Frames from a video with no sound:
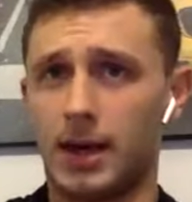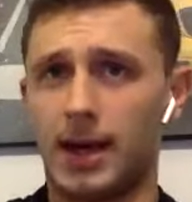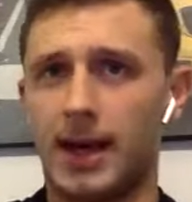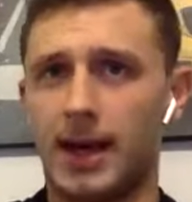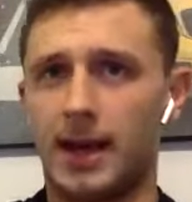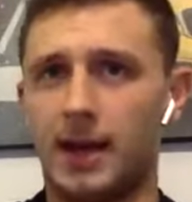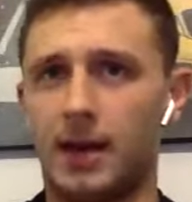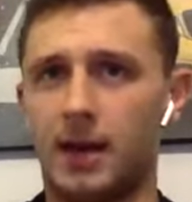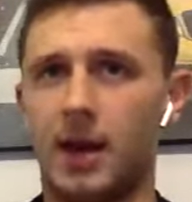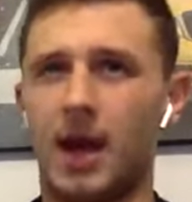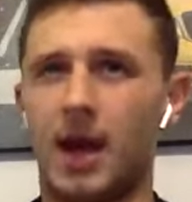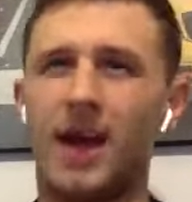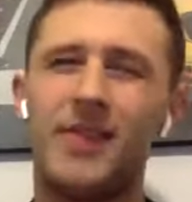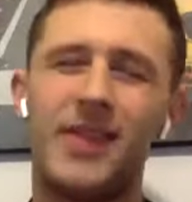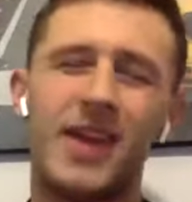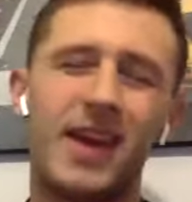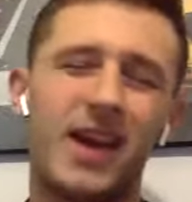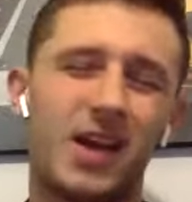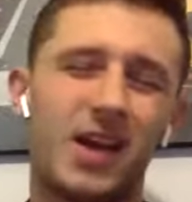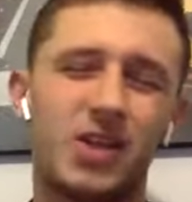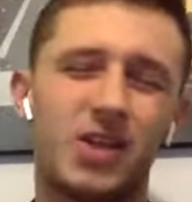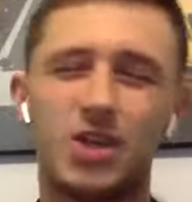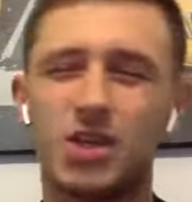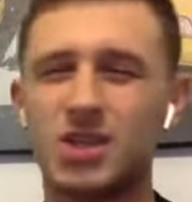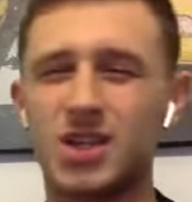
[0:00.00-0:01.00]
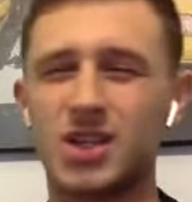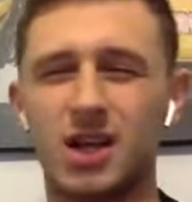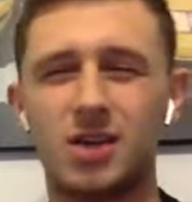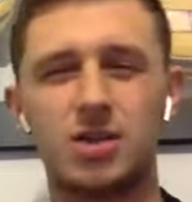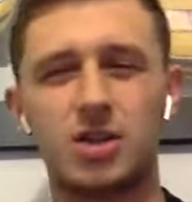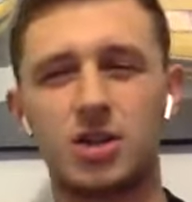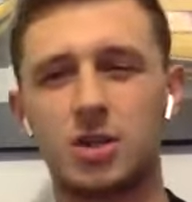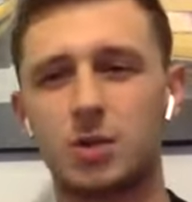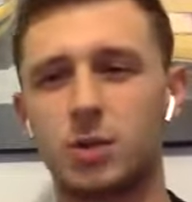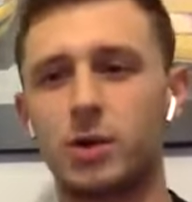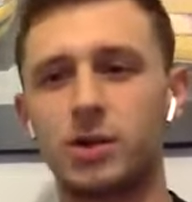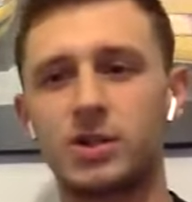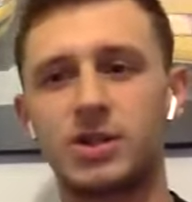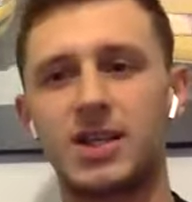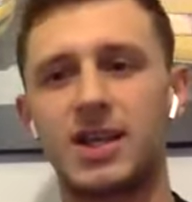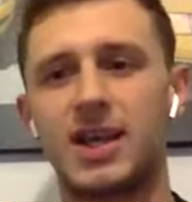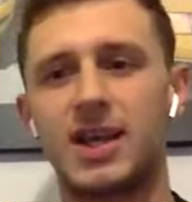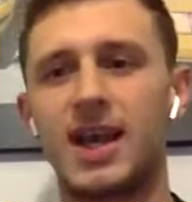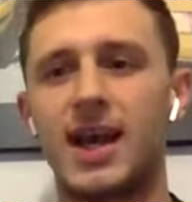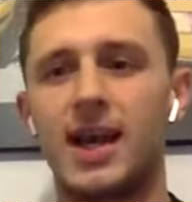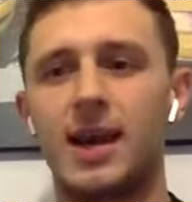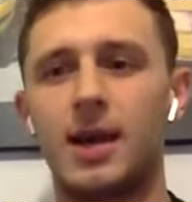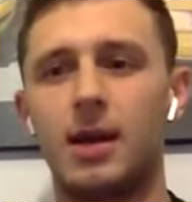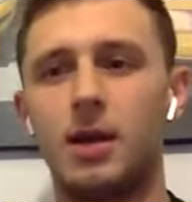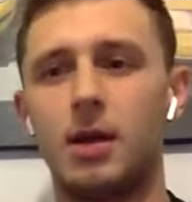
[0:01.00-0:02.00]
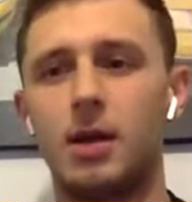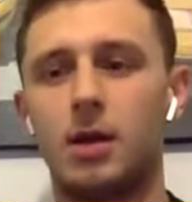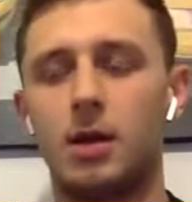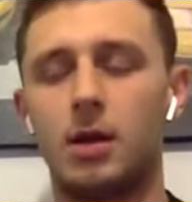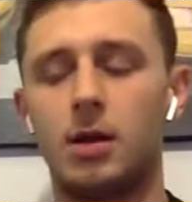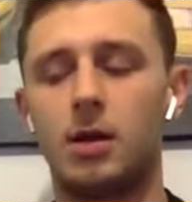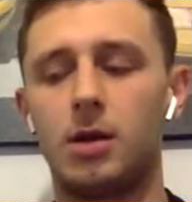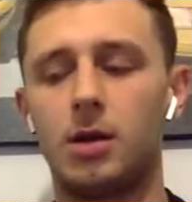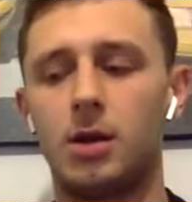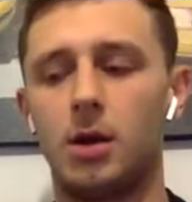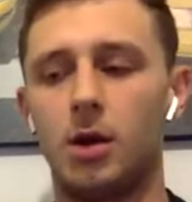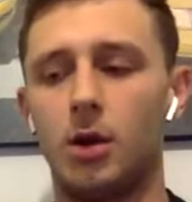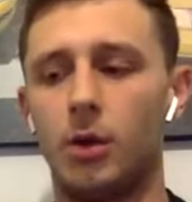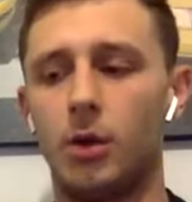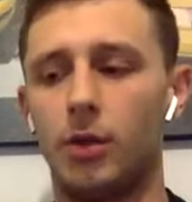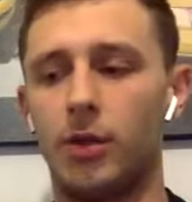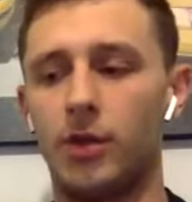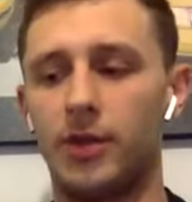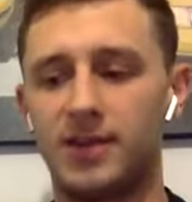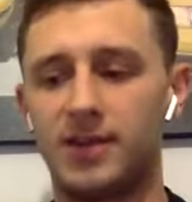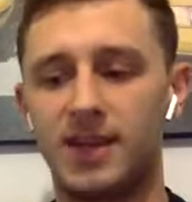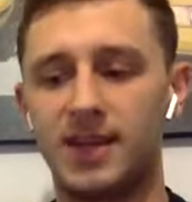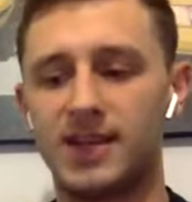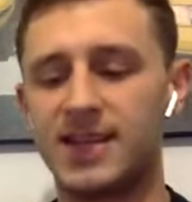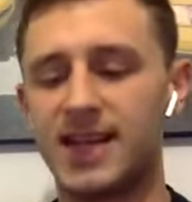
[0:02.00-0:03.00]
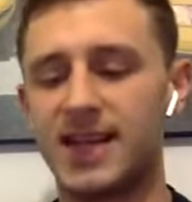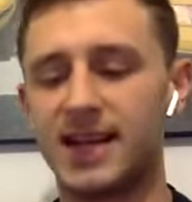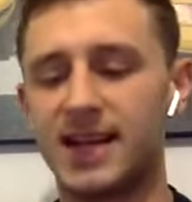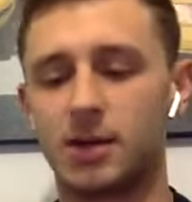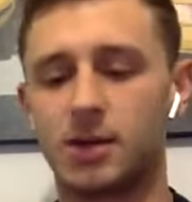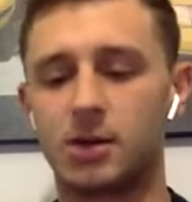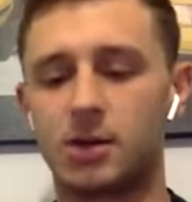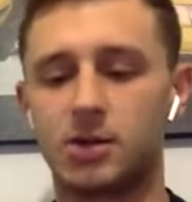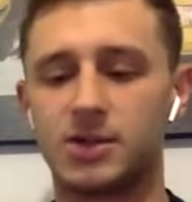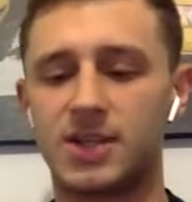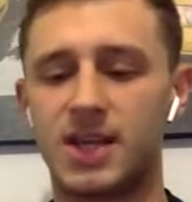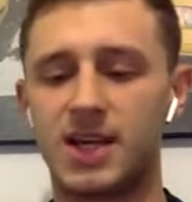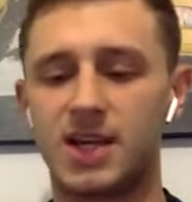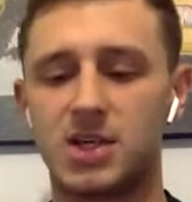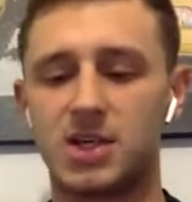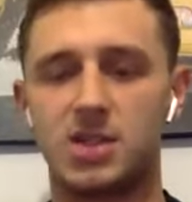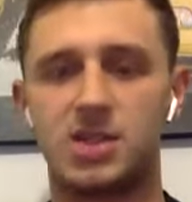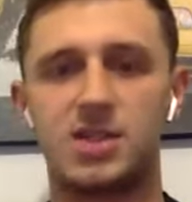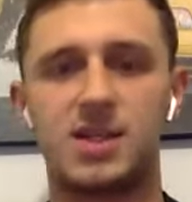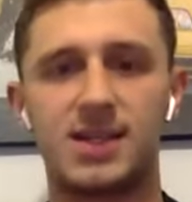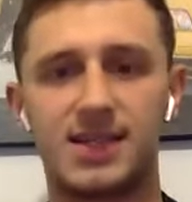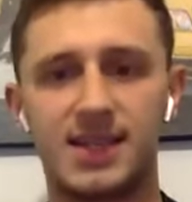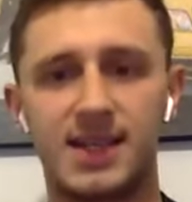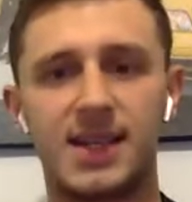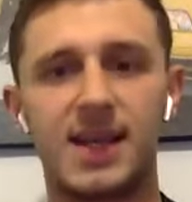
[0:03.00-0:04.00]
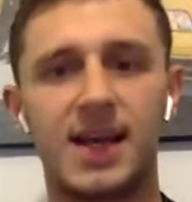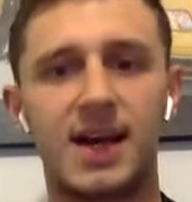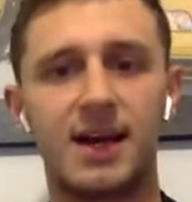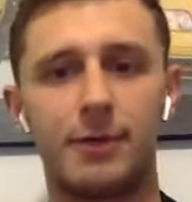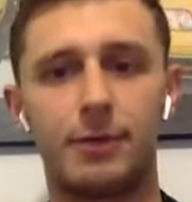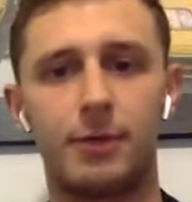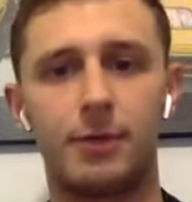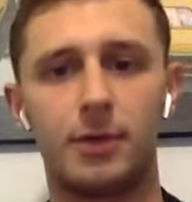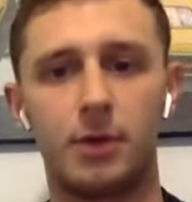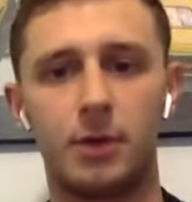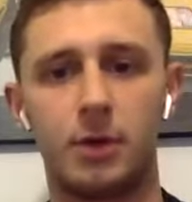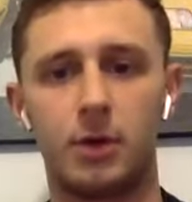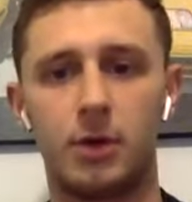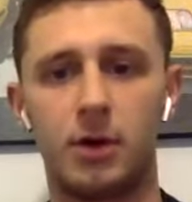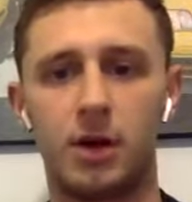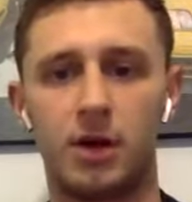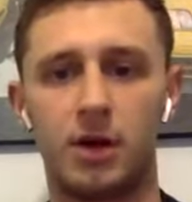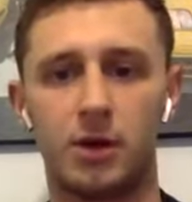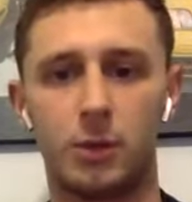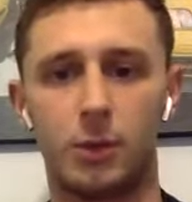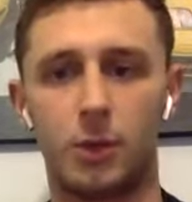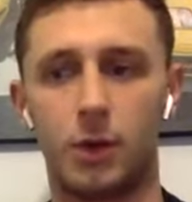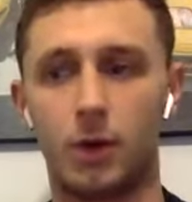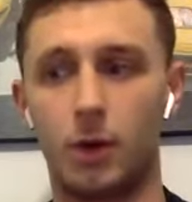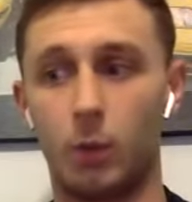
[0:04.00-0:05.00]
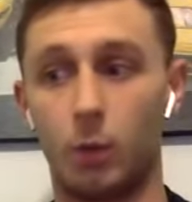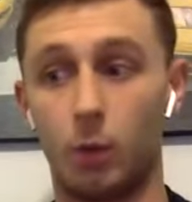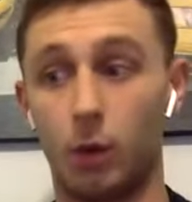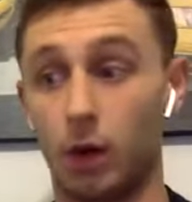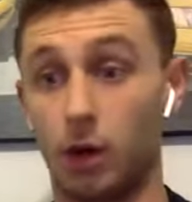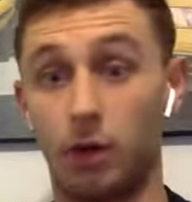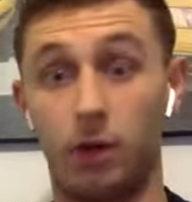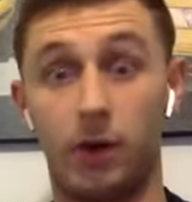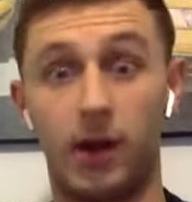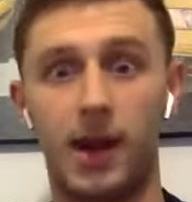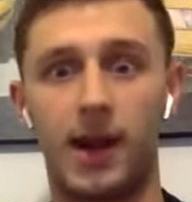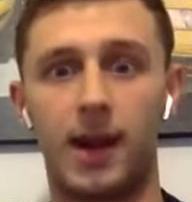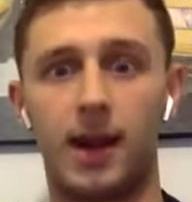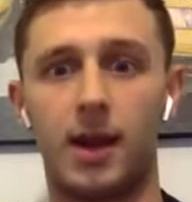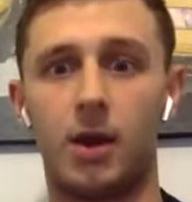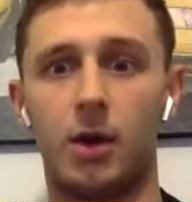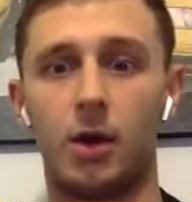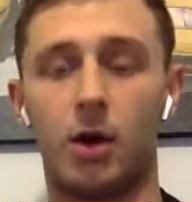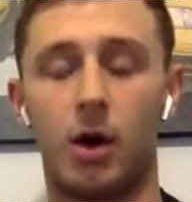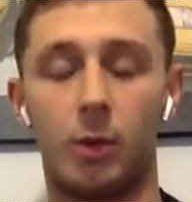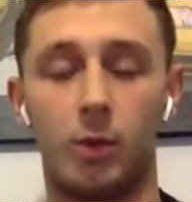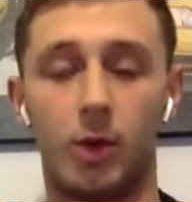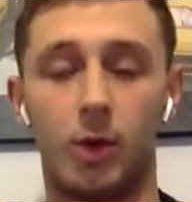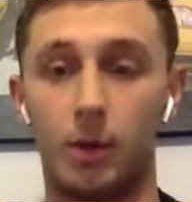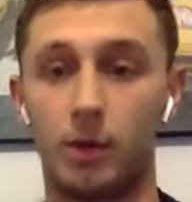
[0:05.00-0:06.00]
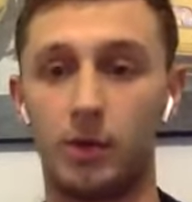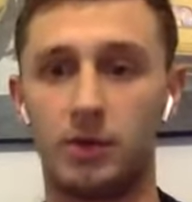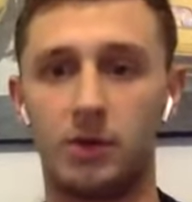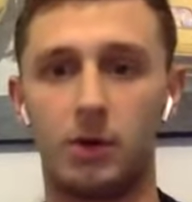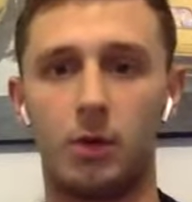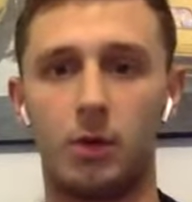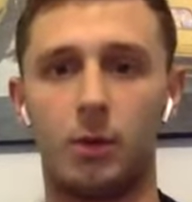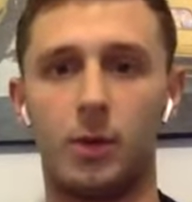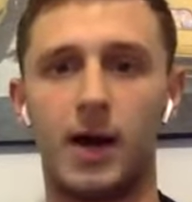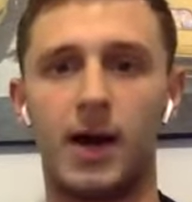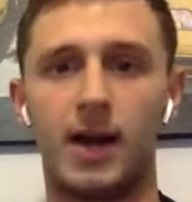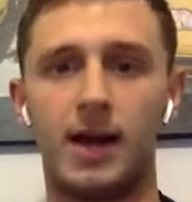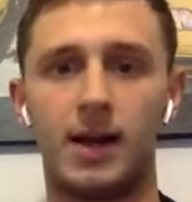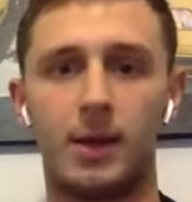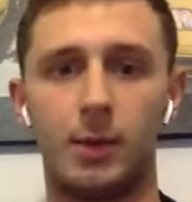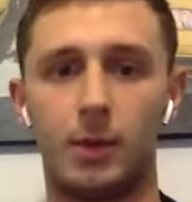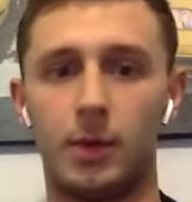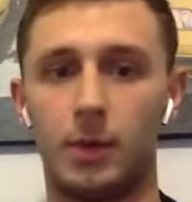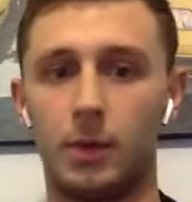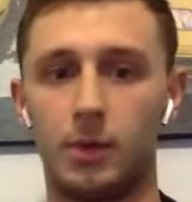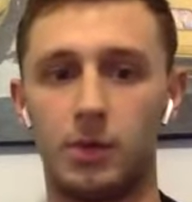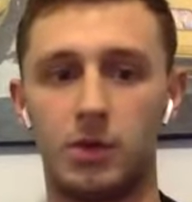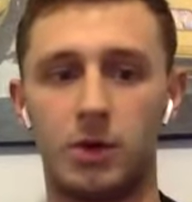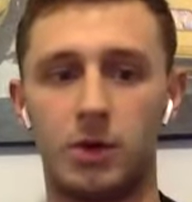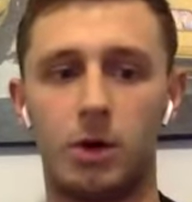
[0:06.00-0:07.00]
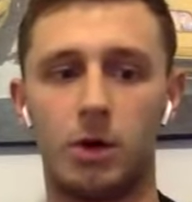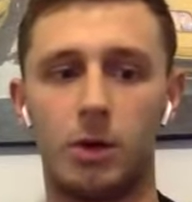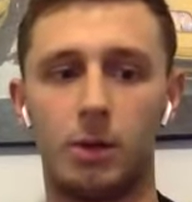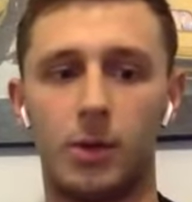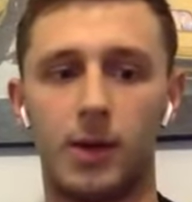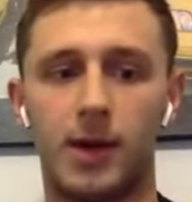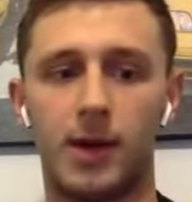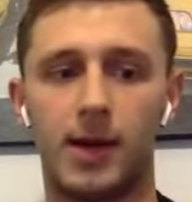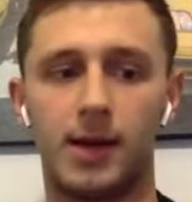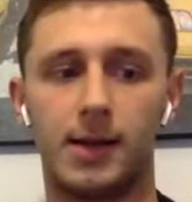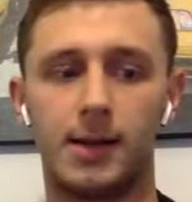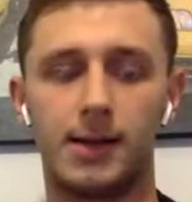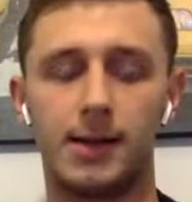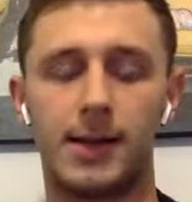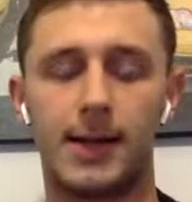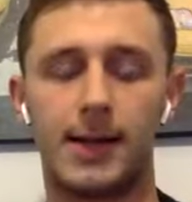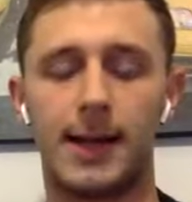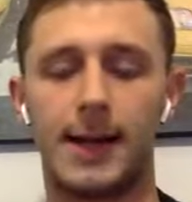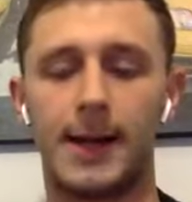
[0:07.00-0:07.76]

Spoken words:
And then I just wasn't getting, the technical sessions I did have with Lucas were great. I was doing well. It was going well.